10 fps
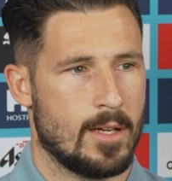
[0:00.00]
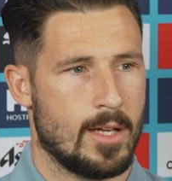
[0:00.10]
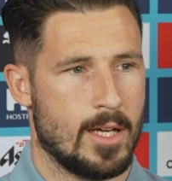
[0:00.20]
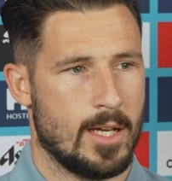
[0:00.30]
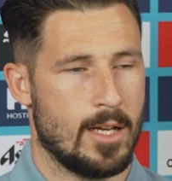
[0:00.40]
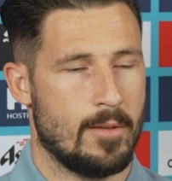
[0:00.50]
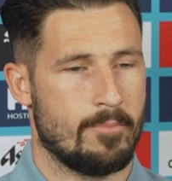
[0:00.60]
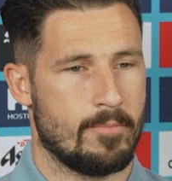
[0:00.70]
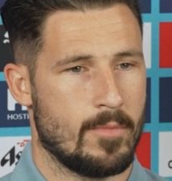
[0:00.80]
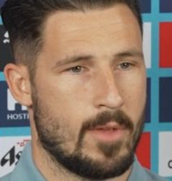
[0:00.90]

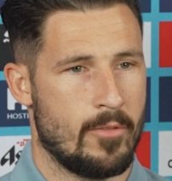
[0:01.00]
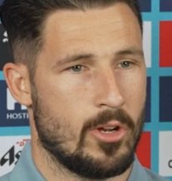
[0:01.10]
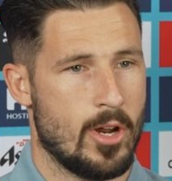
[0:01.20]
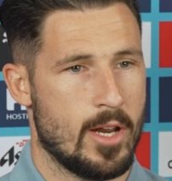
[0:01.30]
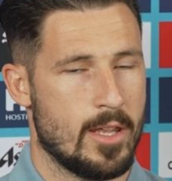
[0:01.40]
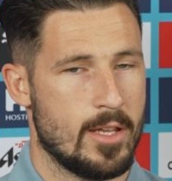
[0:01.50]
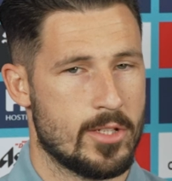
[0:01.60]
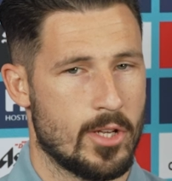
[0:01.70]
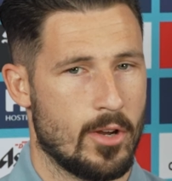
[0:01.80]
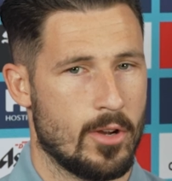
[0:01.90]
Haven't heard anything,
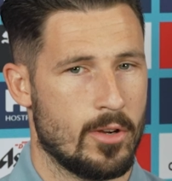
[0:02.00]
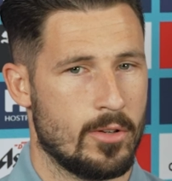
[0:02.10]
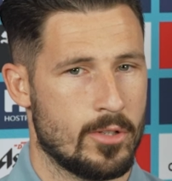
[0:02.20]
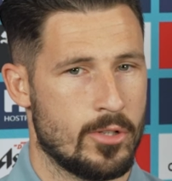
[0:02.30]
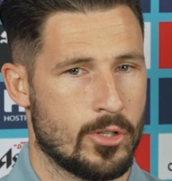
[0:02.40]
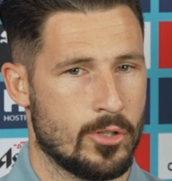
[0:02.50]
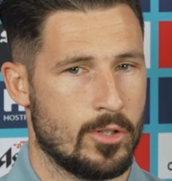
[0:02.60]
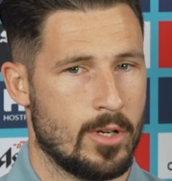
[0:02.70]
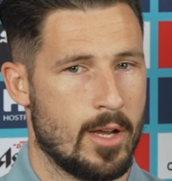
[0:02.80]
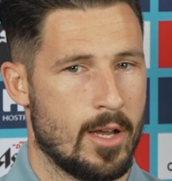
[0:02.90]
so not too sure.